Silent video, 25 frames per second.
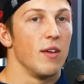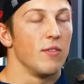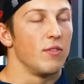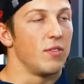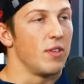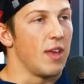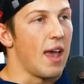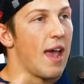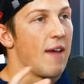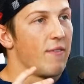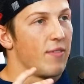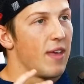
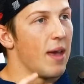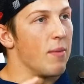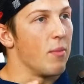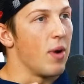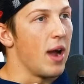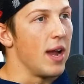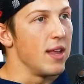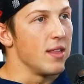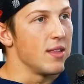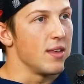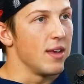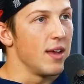to have that
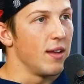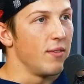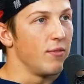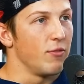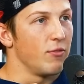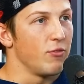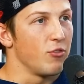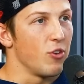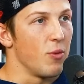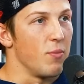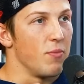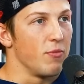mindset
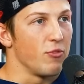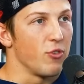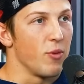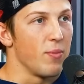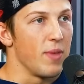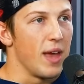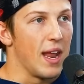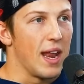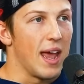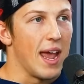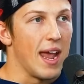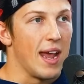from
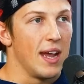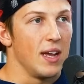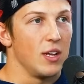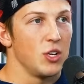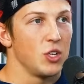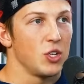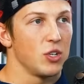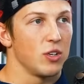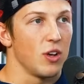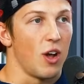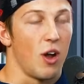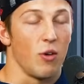that
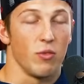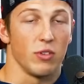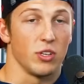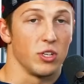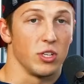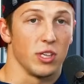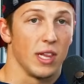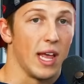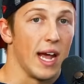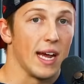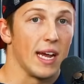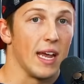age, I was
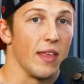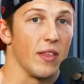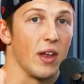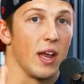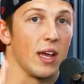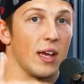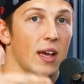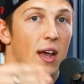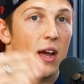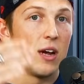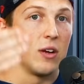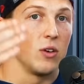just lucky that
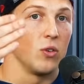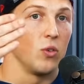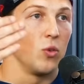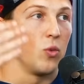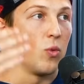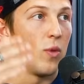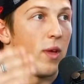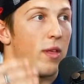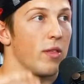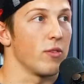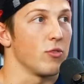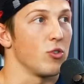I carried it all
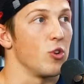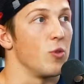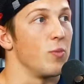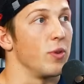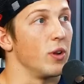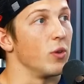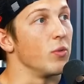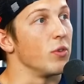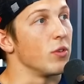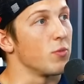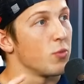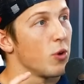the way through.
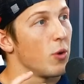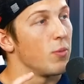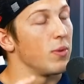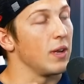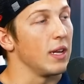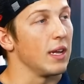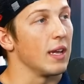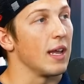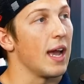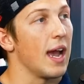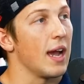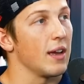But it was
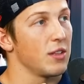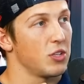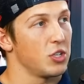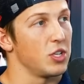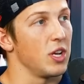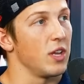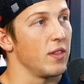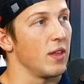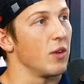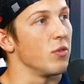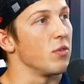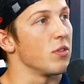probably last
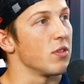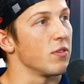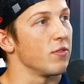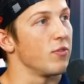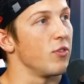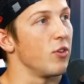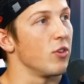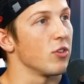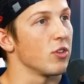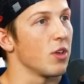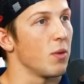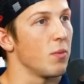year that was the
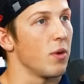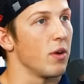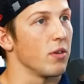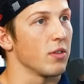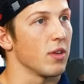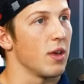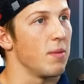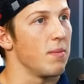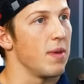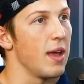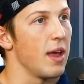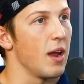first time I
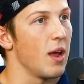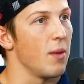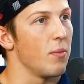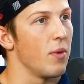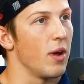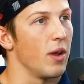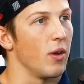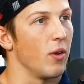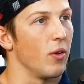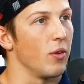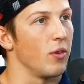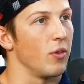was like, man, I
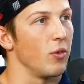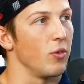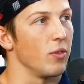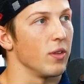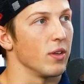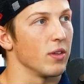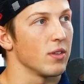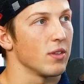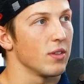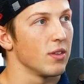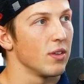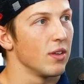might not do
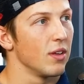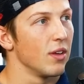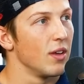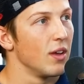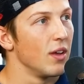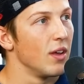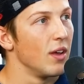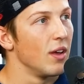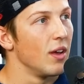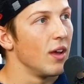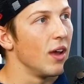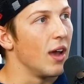this.
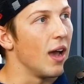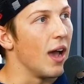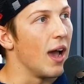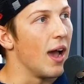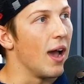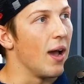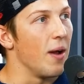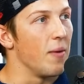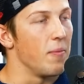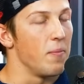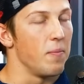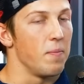
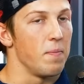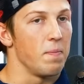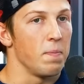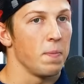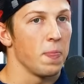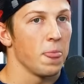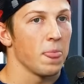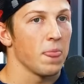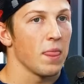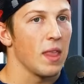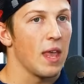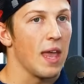And
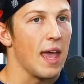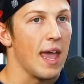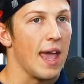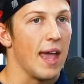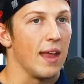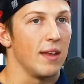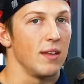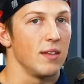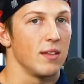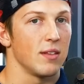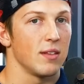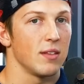
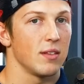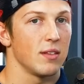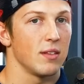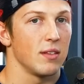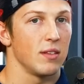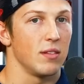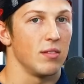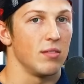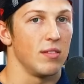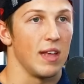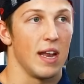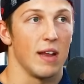
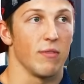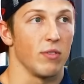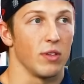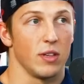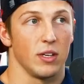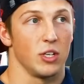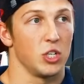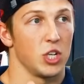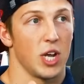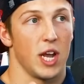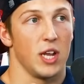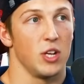then
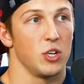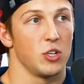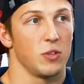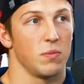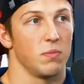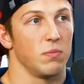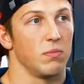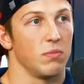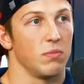everything changed.